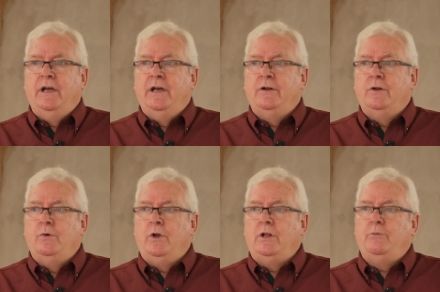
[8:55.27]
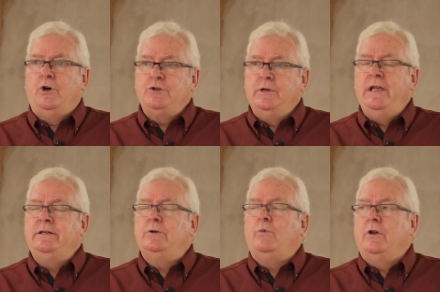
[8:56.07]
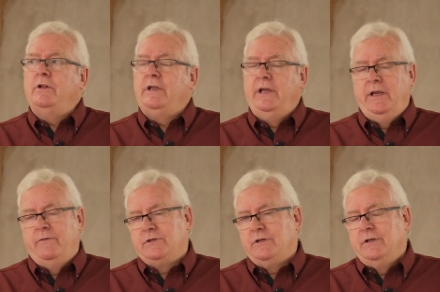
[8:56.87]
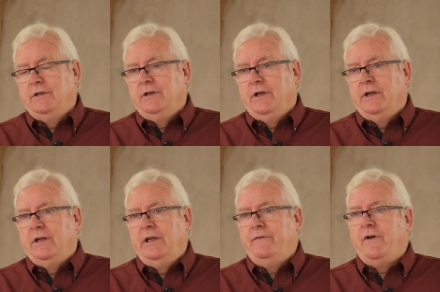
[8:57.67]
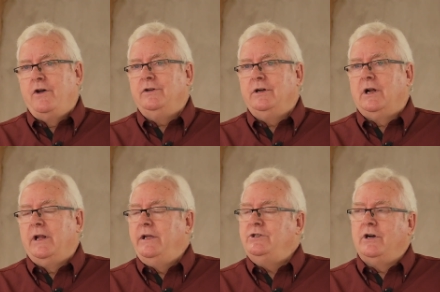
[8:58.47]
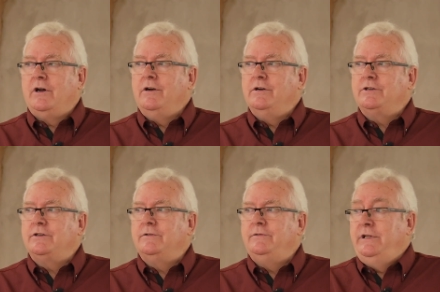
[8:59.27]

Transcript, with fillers: And one of the boys went into one of the caves and he found in clay jars,